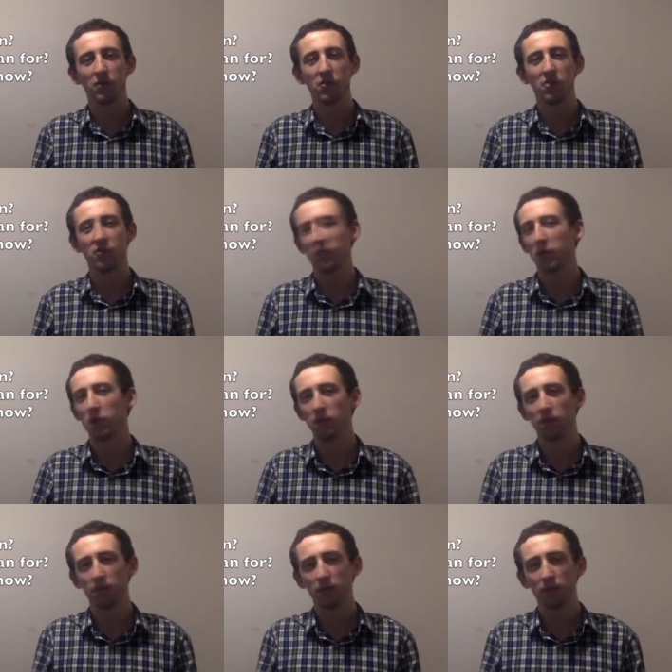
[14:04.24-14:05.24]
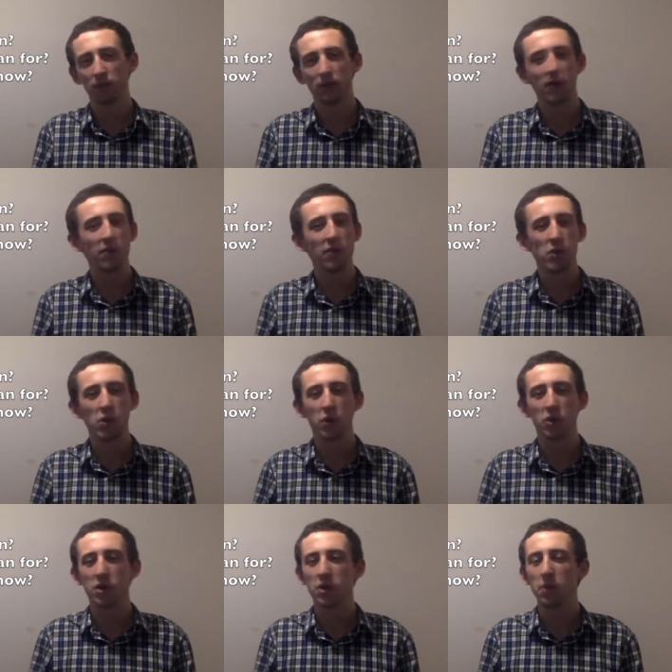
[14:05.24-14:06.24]
So, if you're a
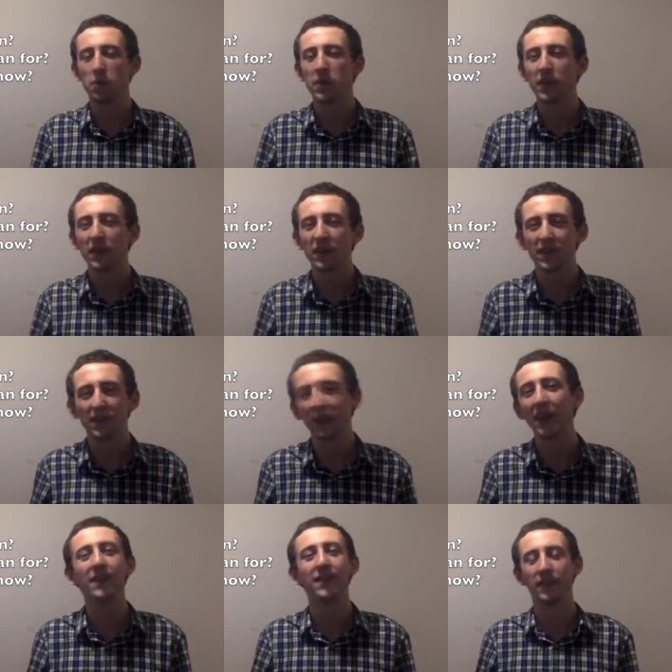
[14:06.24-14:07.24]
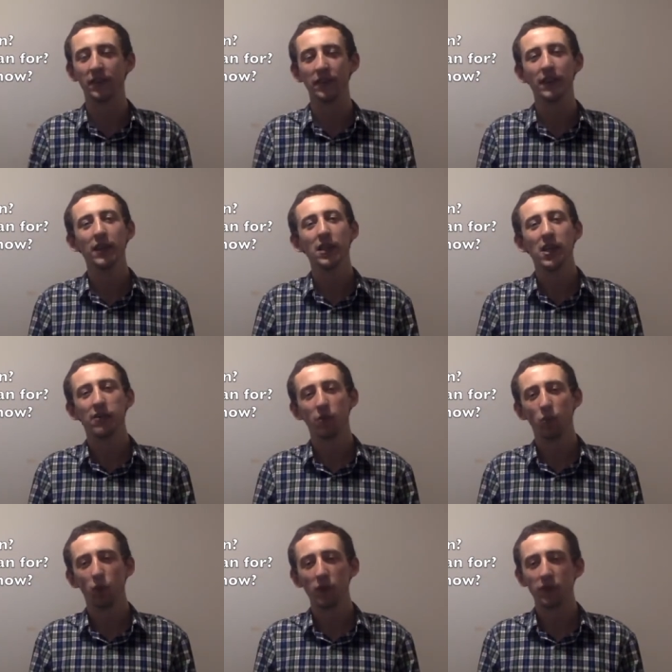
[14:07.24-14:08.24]
Christian, be excited
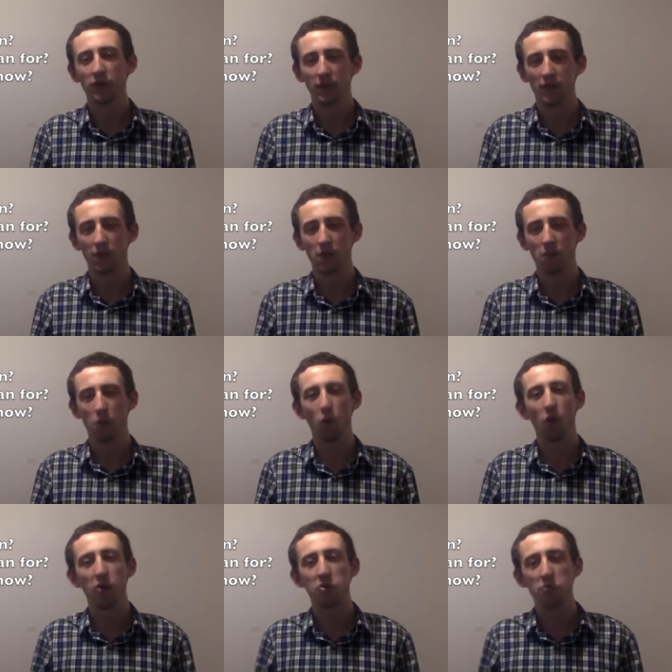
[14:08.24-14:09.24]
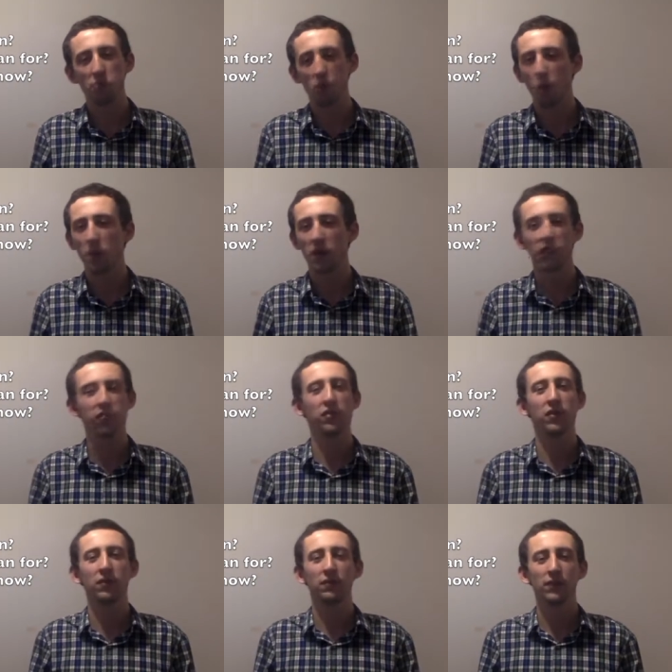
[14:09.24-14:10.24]
for what is to come, what is
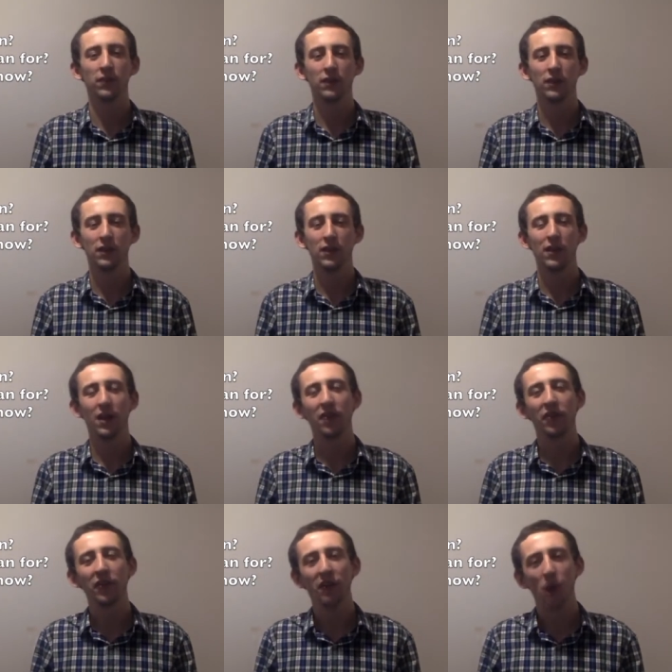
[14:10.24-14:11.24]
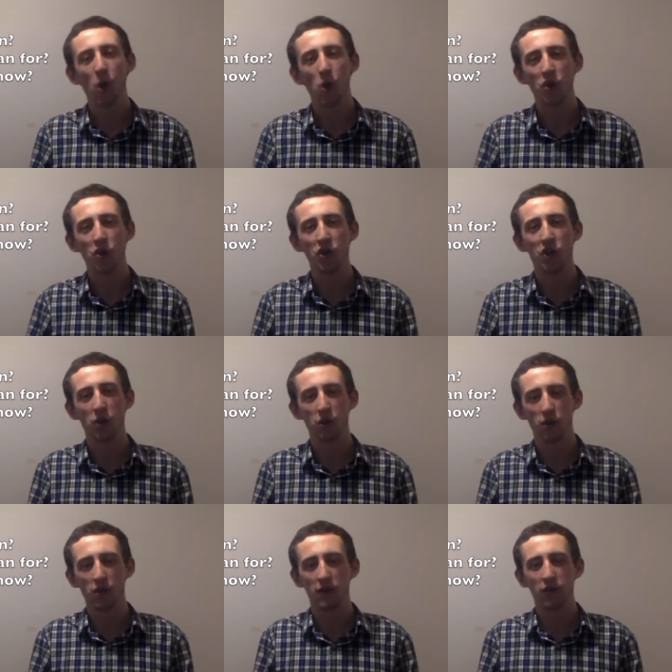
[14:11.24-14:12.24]
promised. Let's encourage each other
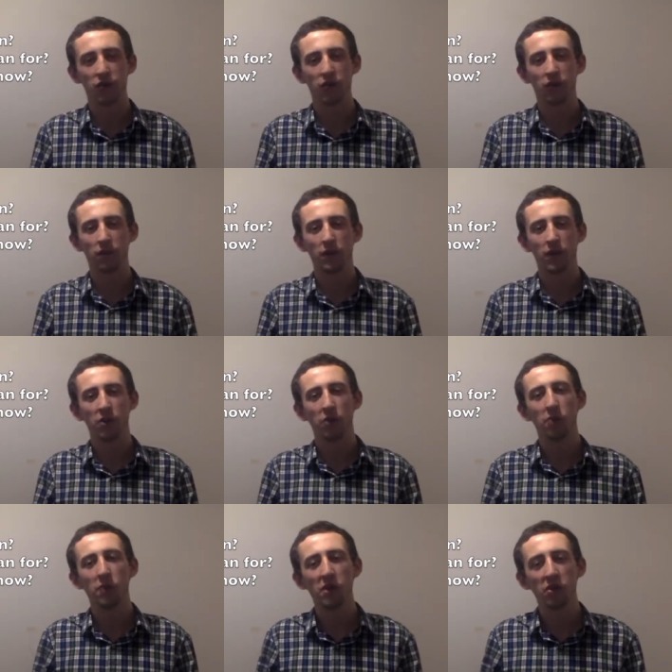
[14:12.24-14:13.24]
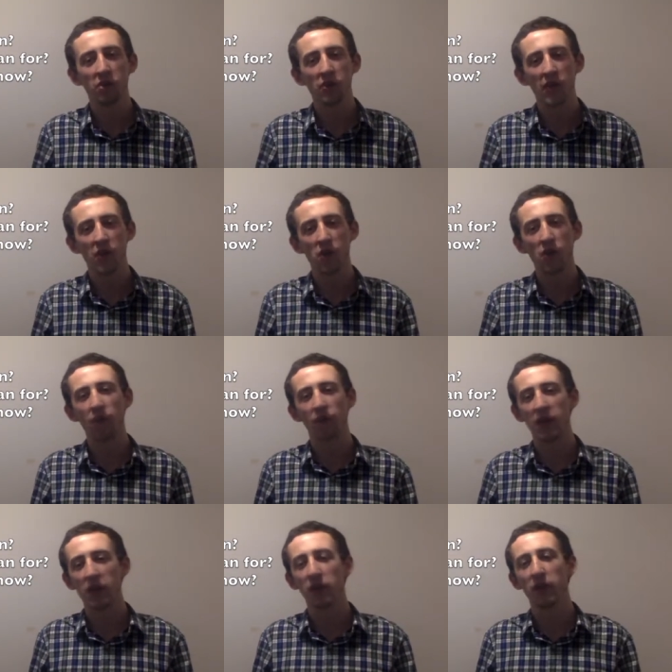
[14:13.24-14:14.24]
in this, to persevere in
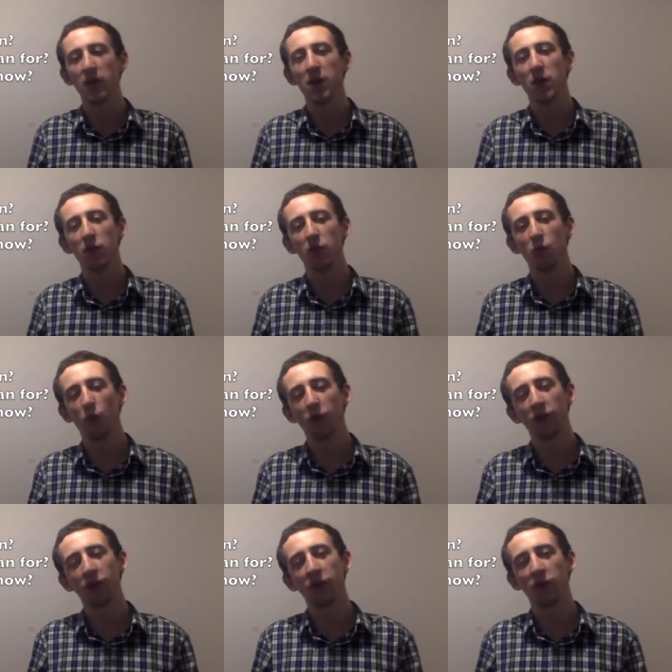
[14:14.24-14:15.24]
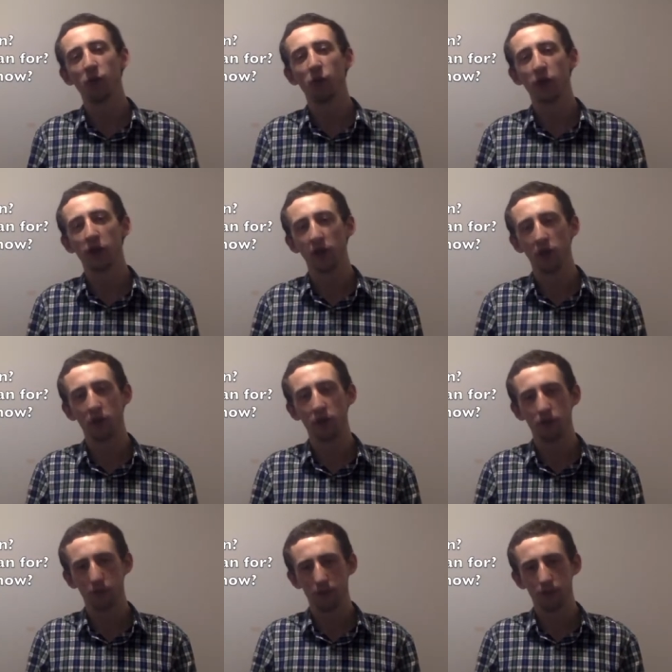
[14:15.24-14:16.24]
faith through what it is we are going
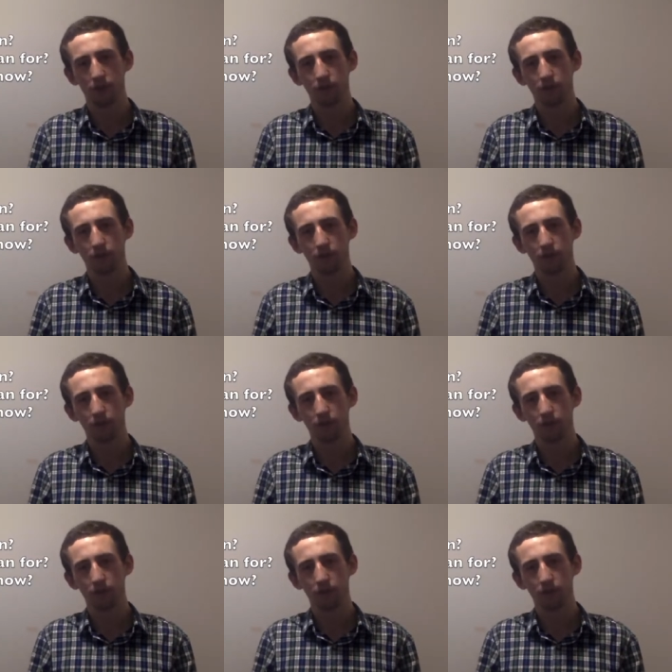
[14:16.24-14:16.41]
through.